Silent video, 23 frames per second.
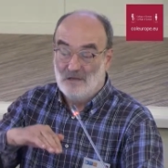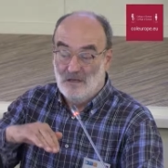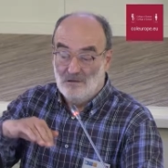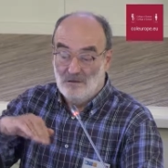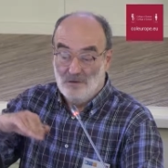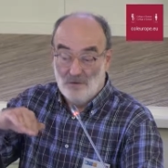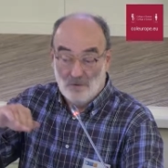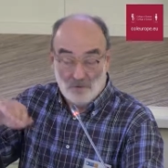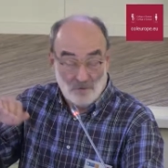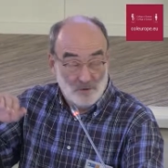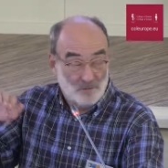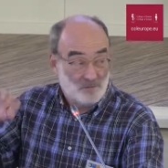
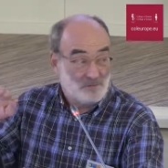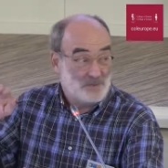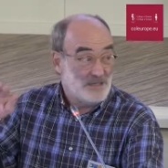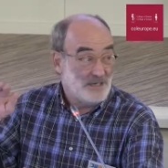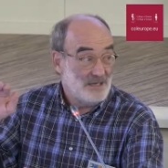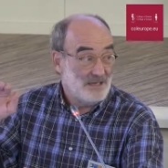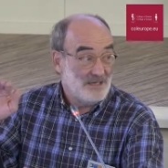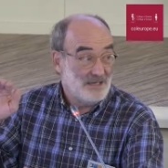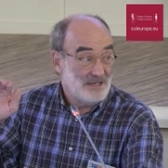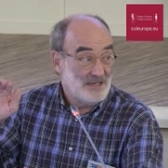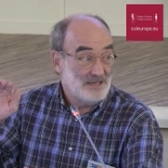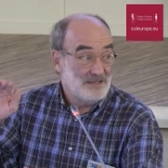
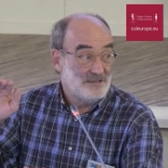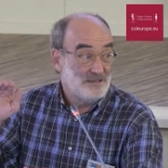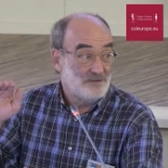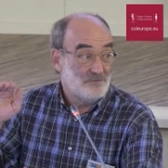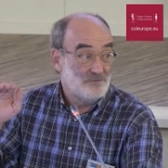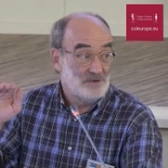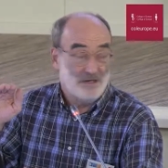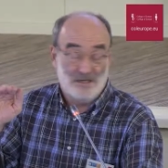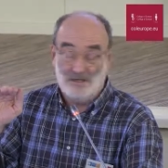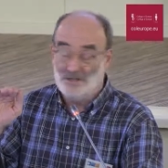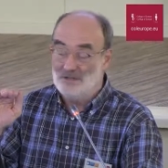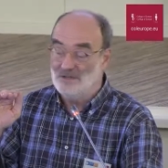European
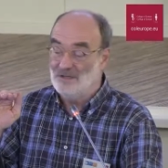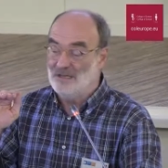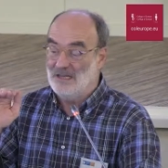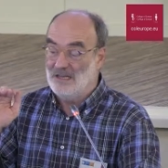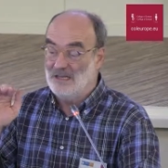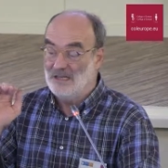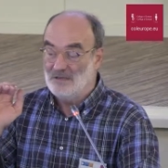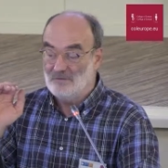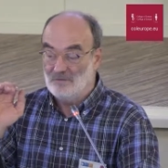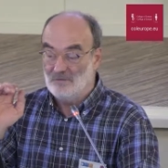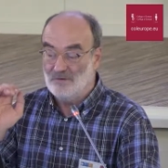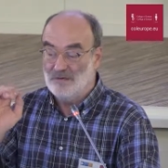integration
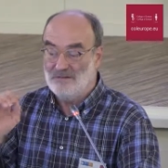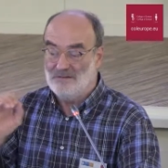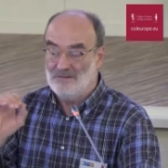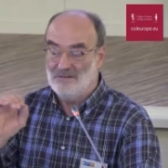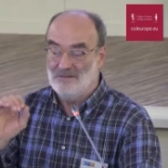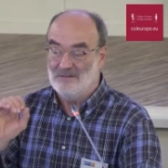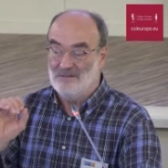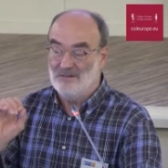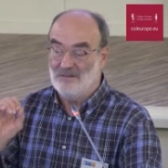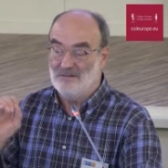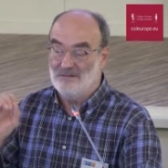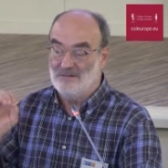
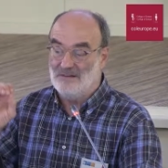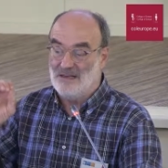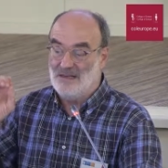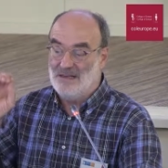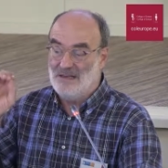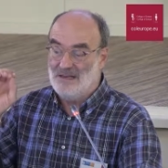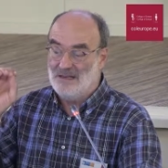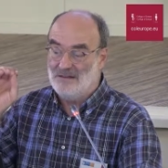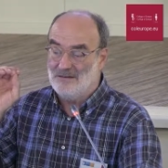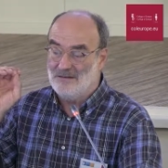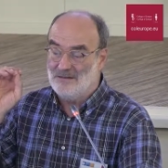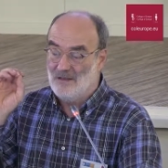increases in
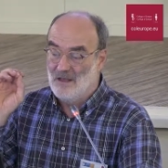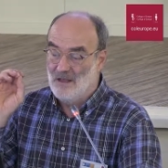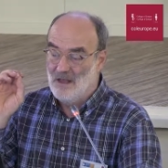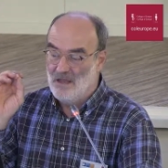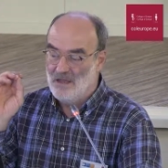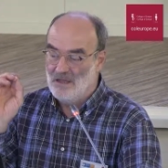salience,